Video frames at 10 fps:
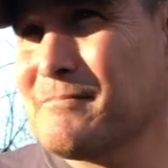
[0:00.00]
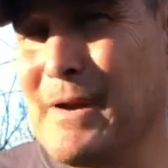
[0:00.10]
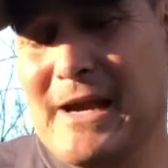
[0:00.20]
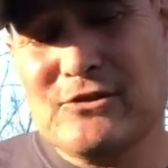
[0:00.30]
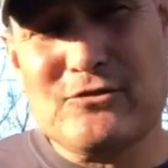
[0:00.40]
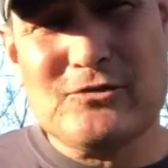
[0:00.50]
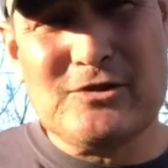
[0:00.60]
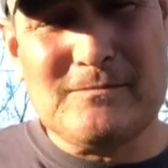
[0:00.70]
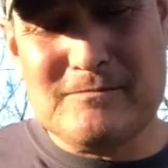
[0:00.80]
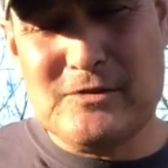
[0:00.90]
pasture
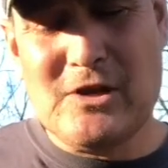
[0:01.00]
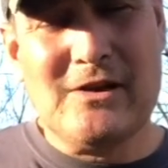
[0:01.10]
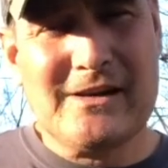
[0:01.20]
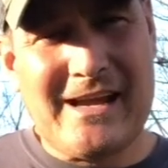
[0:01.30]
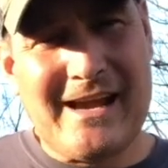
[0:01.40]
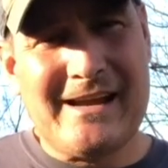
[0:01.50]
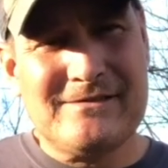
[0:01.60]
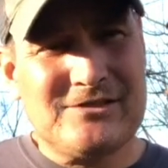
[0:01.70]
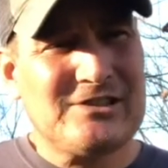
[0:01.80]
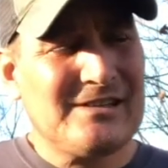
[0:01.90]
some young
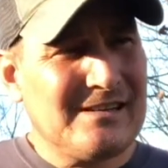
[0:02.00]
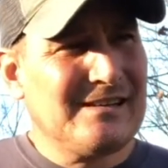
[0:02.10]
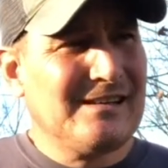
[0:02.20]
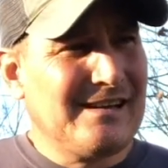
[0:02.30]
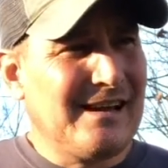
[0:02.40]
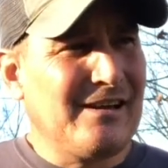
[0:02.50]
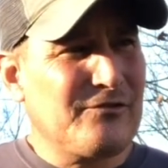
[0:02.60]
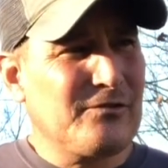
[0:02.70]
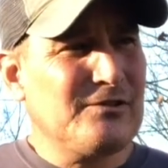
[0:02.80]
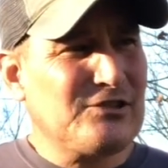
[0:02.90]
calves
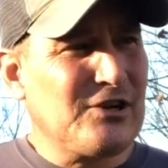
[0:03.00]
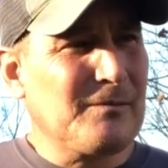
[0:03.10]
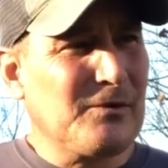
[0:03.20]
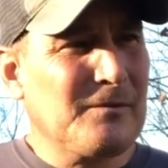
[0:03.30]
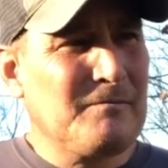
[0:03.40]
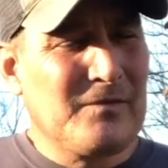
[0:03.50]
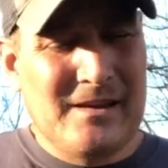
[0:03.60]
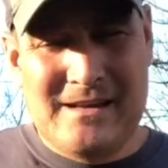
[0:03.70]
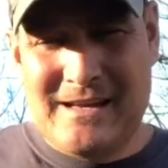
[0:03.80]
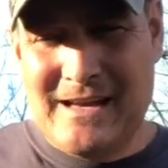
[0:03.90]
through the summer,
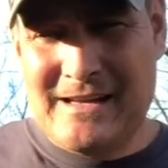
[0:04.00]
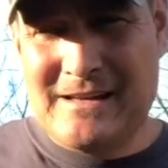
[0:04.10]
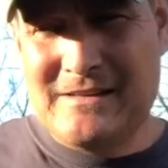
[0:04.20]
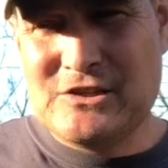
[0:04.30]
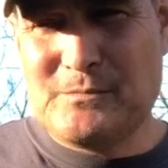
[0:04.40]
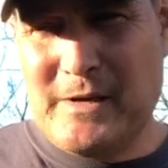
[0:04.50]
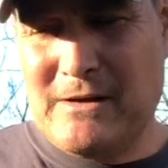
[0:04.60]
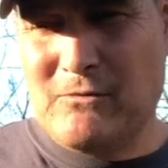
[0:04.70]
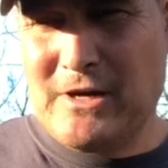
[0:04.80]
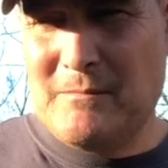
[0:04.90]
and this
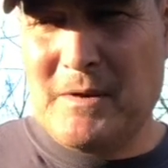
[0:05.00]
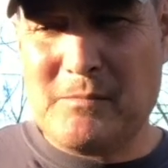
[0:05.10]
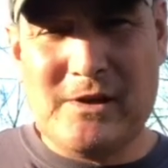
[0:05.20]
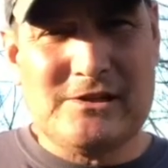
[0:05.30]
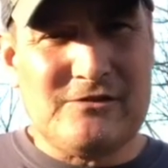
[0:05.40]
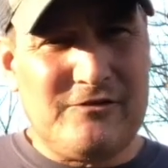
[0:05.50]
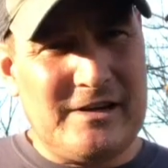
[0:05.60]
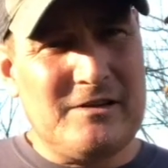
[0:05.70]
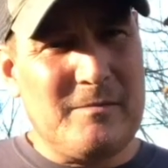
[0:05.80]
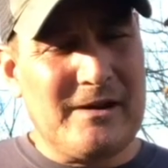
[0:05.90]
pen will give me a place to
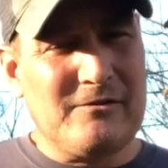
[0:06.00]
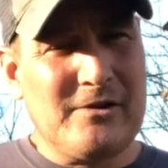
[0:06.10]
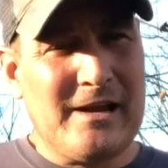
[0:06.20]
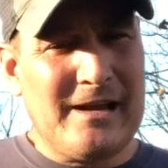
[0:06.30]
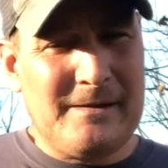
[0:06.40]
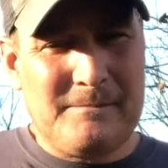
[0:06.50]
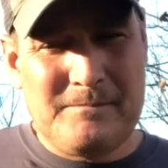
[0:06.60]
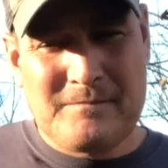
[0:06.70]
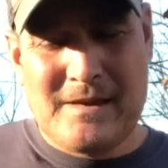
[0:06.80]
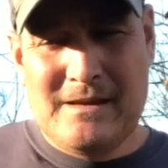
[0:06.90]
feed them every day
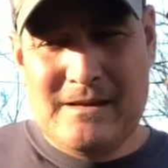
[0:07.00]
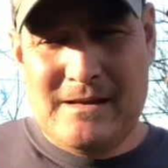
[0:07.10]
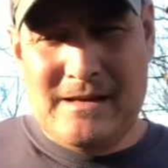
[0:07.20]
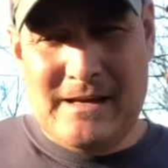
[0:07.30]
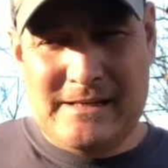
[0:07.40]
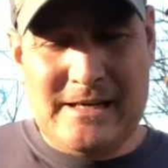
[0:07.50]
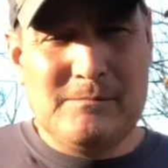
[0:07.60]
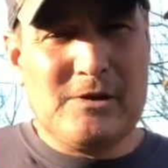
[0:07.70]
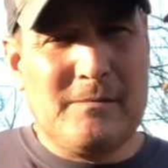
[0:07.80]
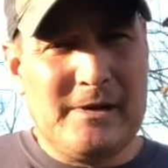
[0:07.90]
and get
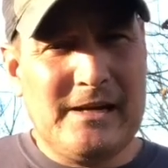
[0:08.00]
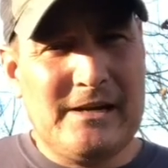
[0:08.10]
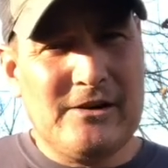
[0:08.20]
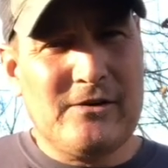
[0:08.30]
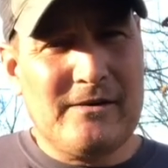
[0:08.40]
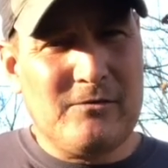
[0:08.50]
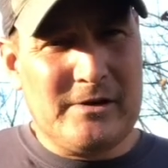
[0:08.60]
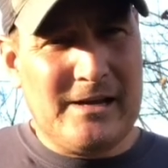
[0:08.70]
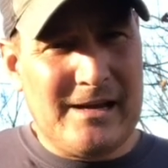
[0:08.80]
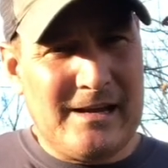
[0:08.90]
them coming in here
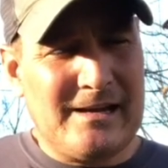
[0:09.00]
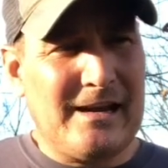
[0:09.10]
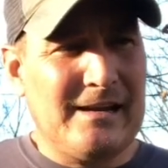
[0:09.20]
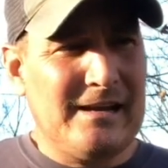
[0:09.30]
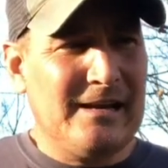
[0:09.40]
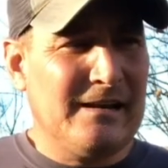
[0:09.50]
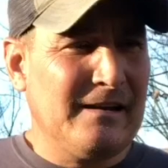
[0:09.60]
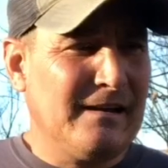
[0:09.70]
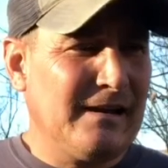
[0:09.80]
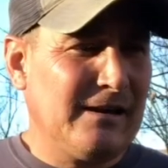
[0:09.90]
every day. And
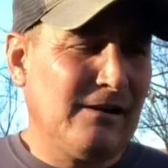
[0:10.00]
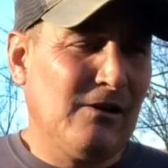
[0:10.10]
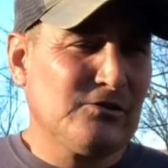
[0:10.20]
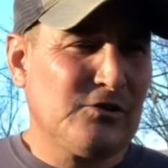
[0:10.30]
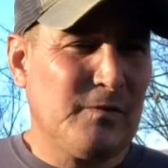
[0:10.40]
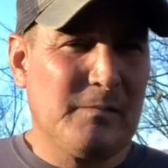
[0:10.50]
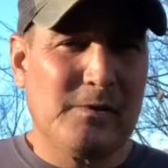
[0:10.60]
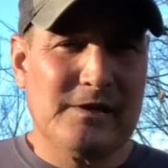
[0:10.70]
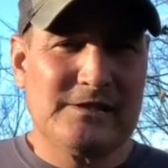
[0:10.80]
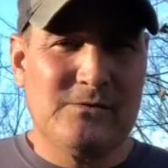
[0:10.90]
then it'll also be a
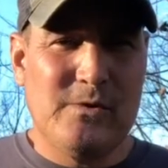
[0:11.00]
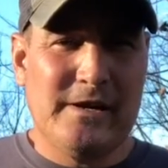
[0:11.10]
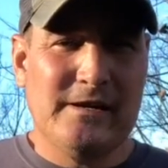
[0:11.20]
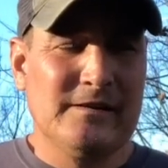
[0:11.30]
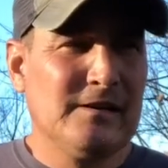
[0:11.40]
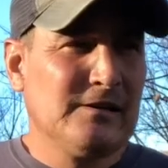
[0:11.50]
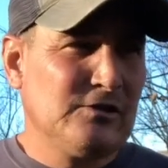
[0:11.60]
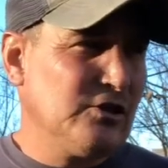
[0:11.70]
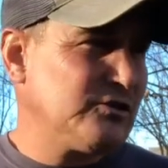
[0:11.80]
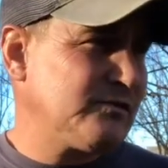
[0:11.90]
place that we can
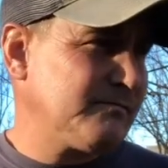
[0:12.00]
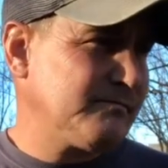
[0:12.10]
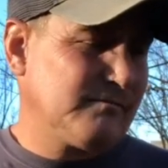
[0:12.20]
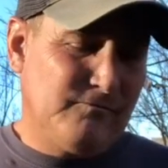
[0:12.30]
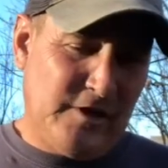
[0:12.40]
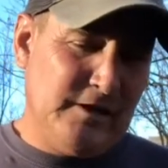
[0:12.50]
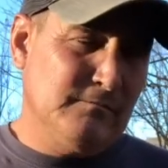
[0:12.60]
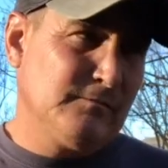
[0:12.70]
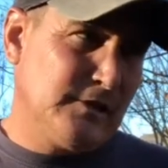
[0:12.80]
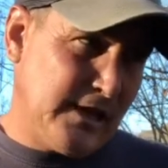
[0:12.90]
just feed
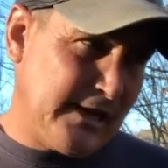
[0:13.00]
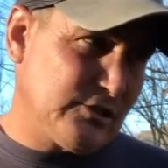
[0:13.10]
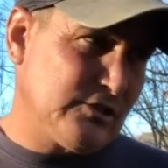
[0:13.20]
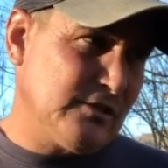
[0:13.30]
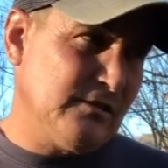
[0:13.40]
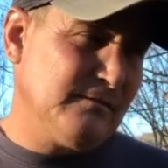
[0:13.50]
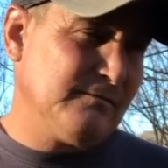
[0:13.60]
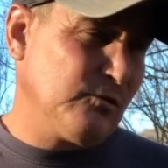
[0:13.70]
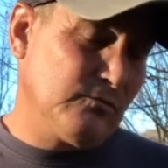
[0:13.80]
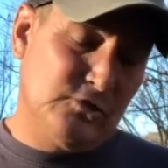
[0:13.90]
them,
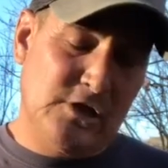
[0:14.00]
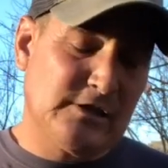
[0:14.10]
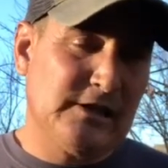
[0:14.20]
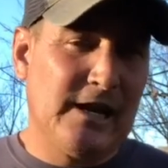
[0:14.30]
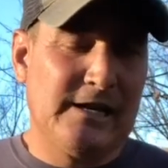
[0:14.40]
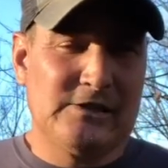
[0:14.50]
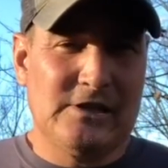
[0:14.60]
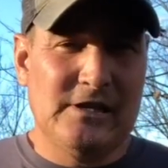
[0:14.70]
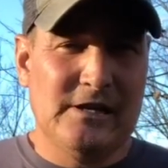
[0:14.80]
or shut the gates, and